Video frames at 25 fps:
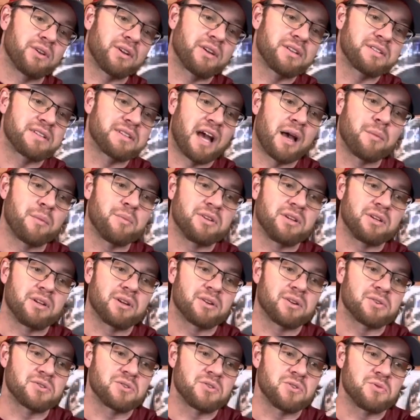good time of
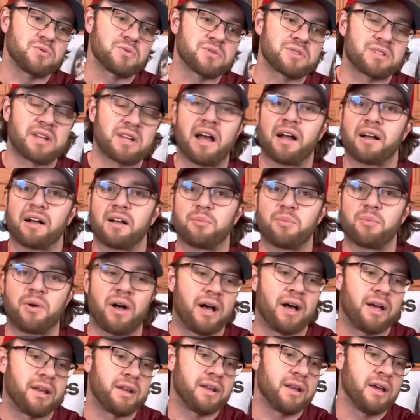year to stock up
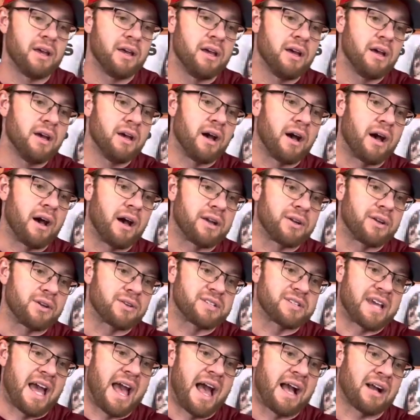on uh, your
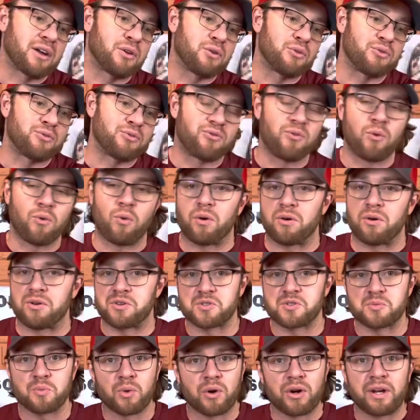tackle for
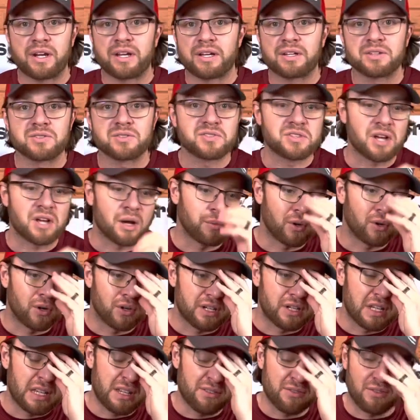spring, summer,
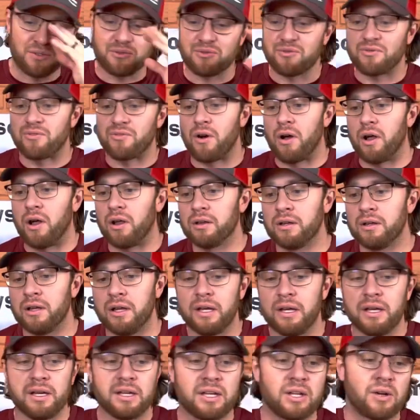even fall.
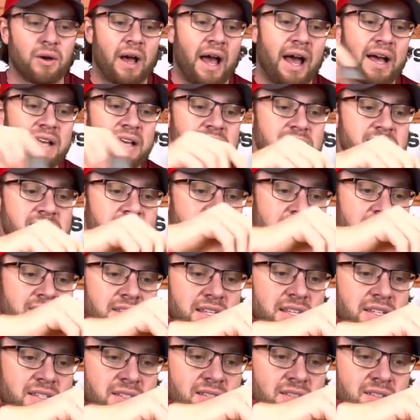You know, as the
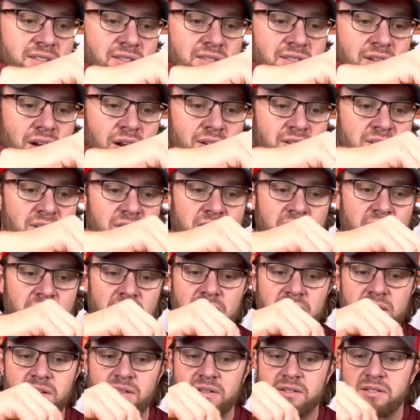seasons start to,
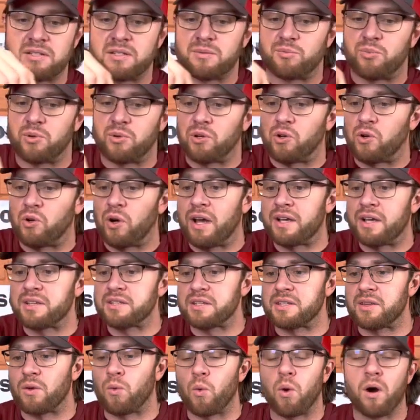to progress
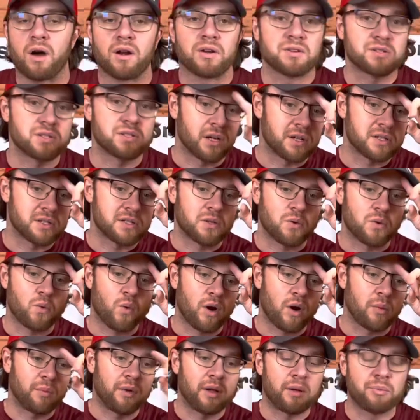and the water starts to
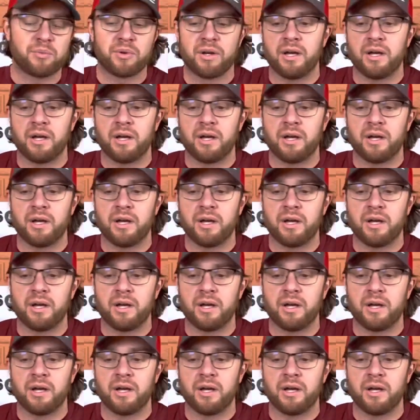warm up,